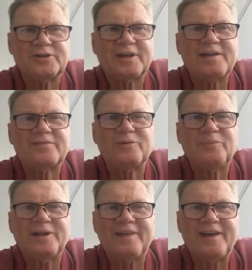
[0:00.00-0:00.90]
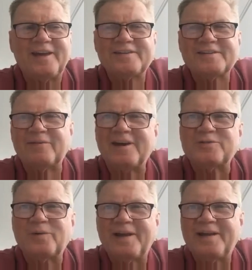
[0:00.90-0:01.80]
keen for a bet there. Something each
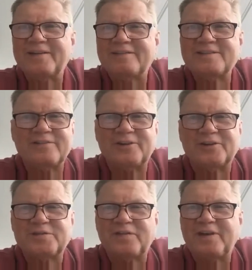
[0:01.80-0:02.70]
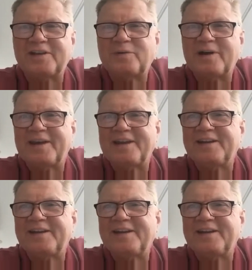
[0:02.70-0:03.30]
way. $7.50 each way again.